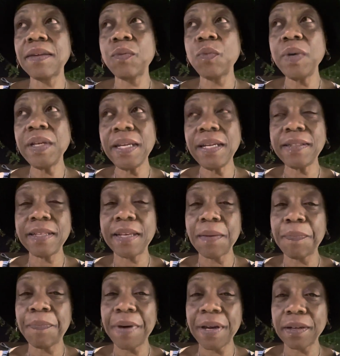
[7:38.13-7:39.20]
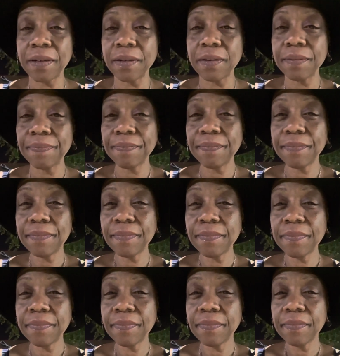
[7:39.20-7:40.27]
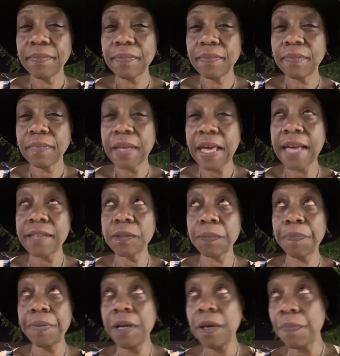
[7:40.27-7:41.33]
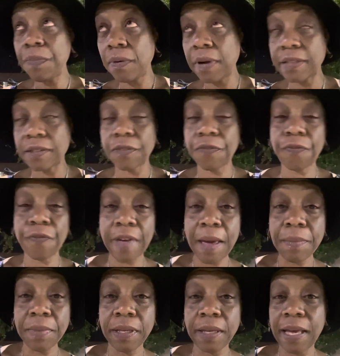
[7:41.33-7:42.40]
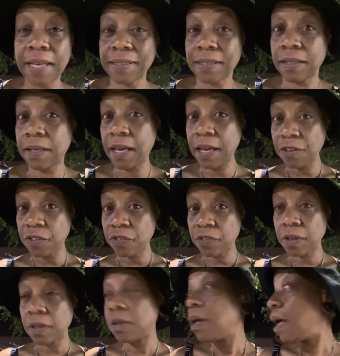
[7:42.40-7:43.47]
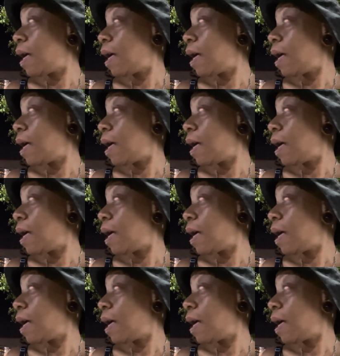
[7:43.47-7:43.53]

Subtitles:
We need to get better. As a people, as a family, as a nation.